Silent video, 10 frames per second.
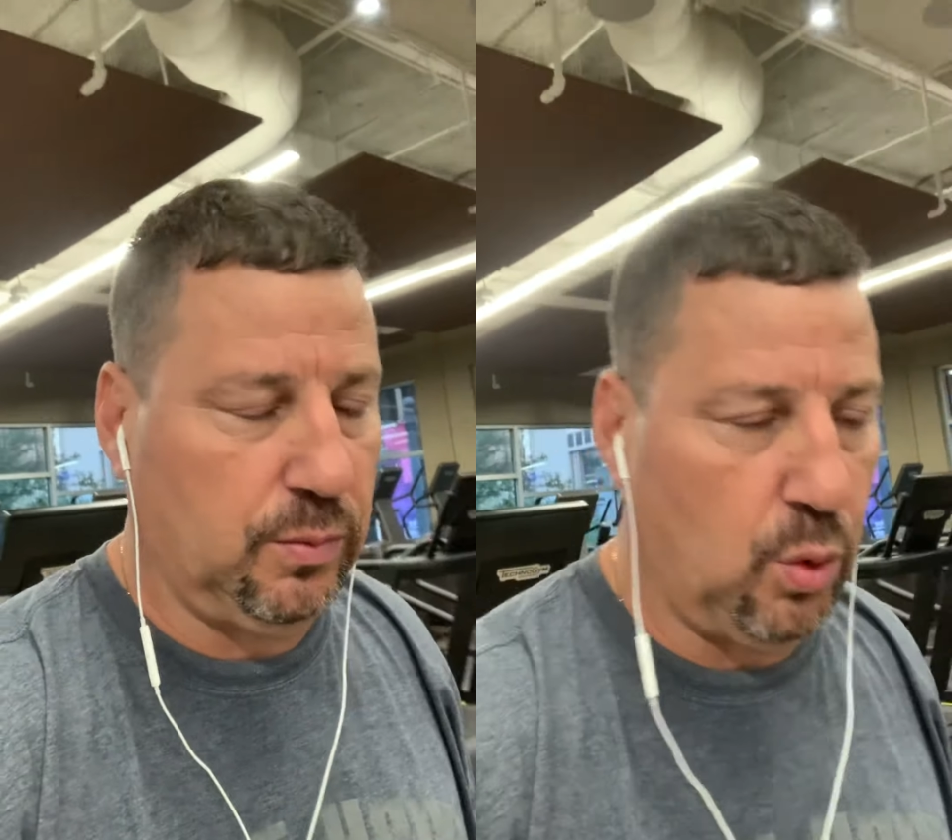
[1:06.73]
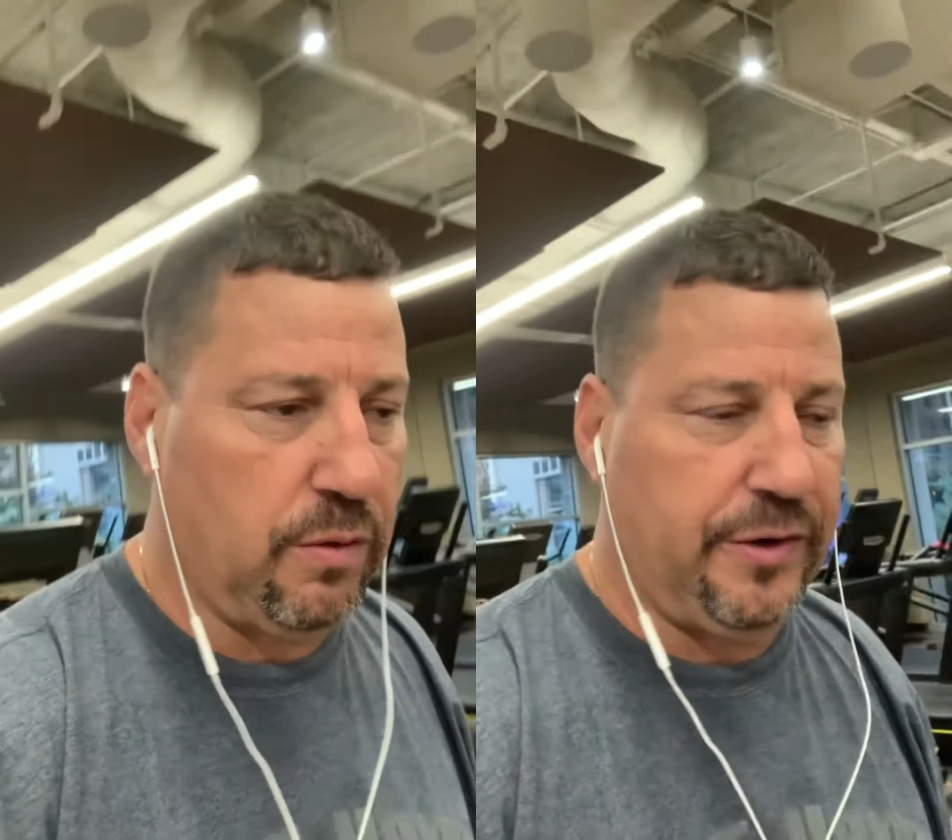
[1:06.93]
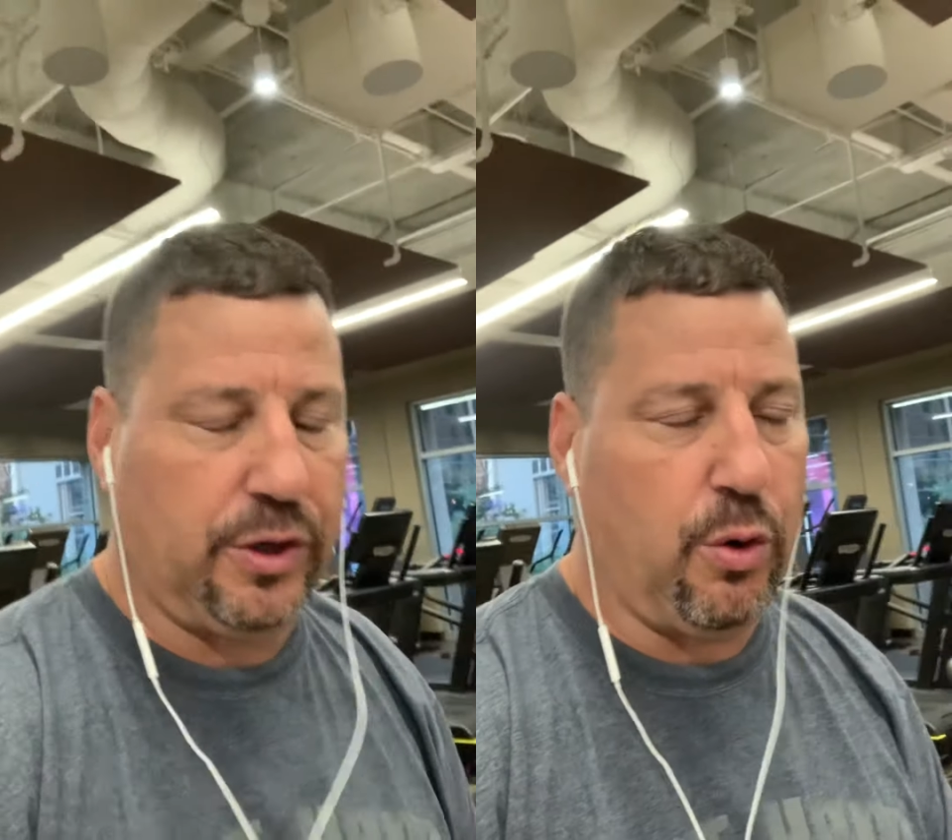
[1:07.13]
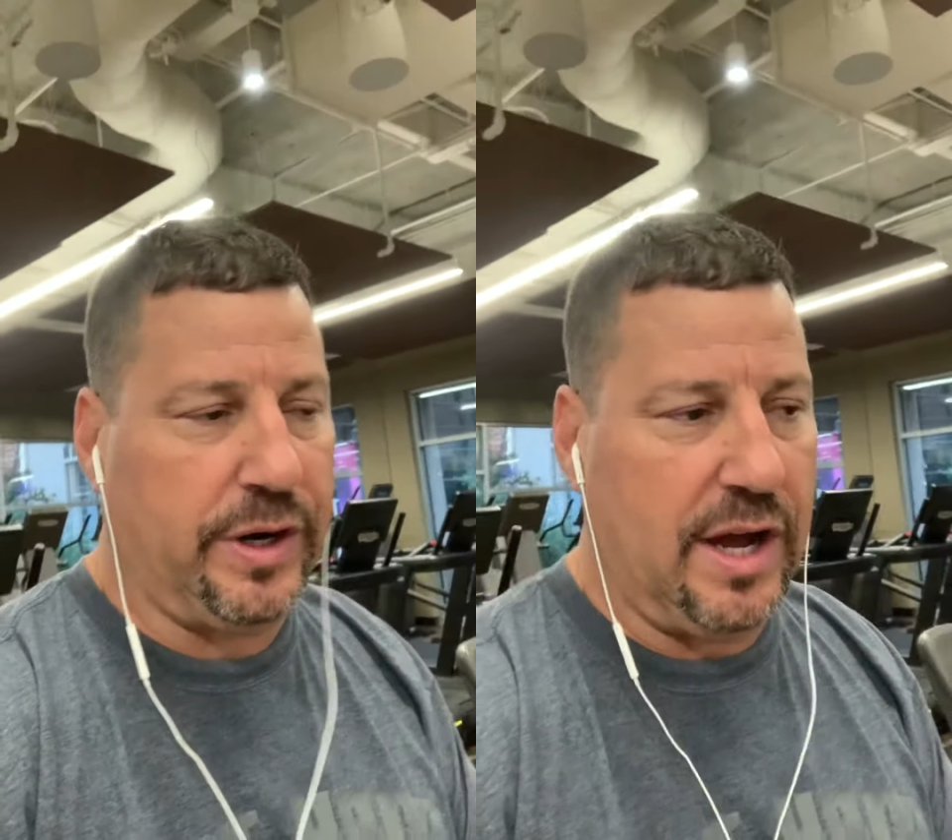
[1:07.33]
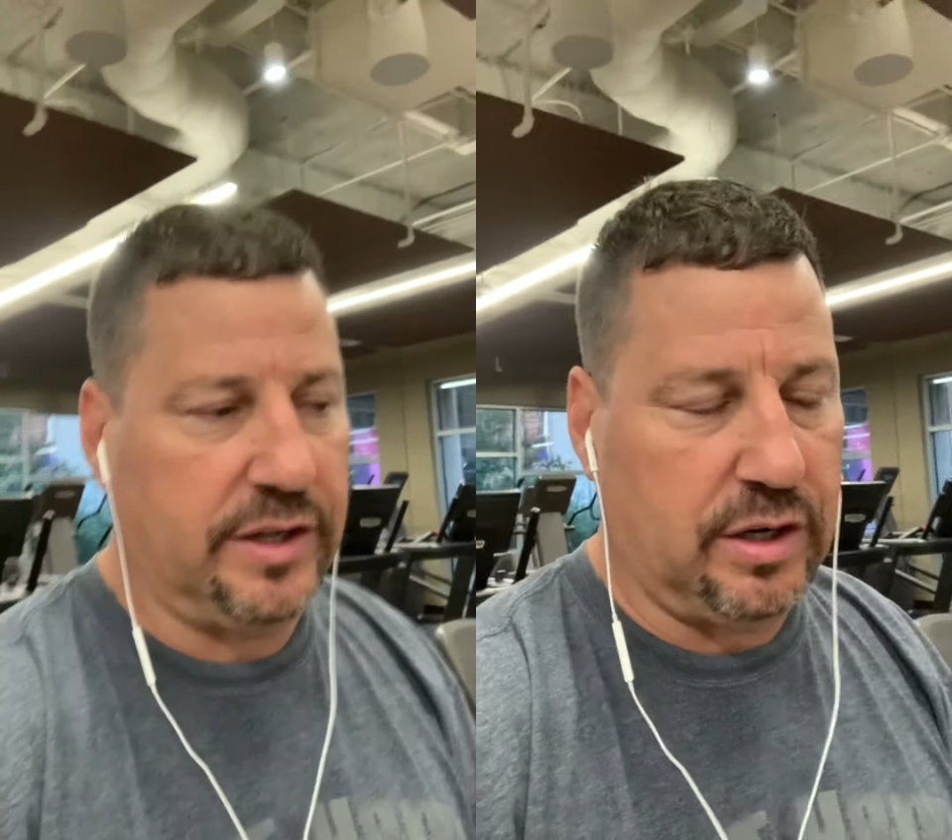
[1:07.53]
warfare
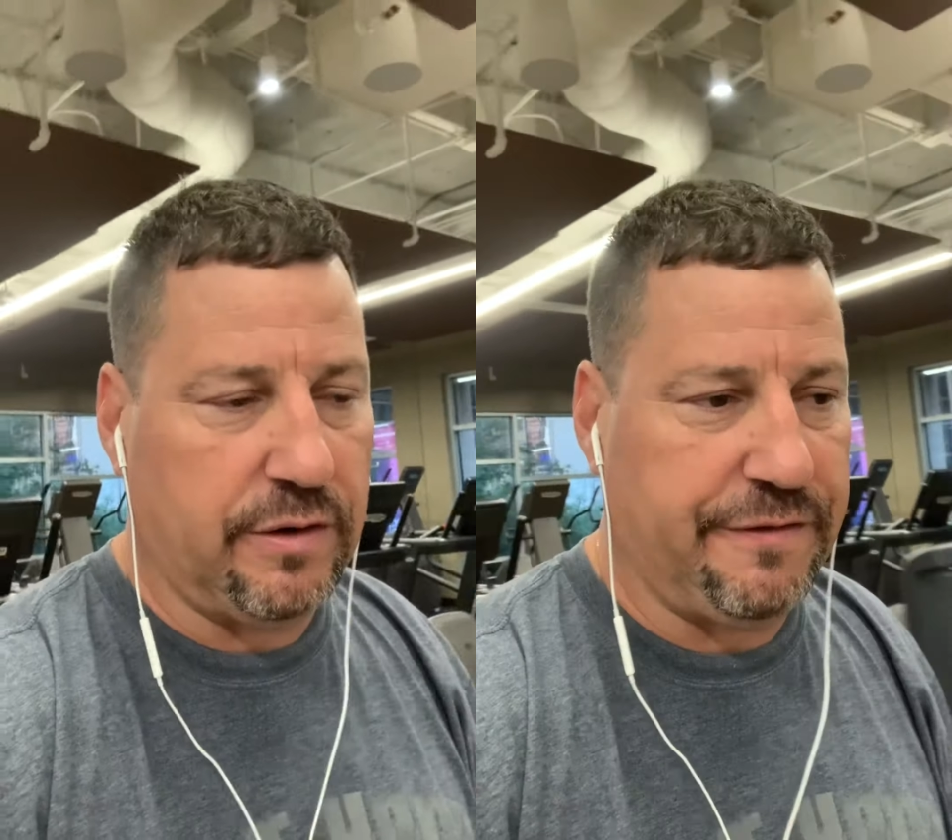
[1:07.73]
going on in our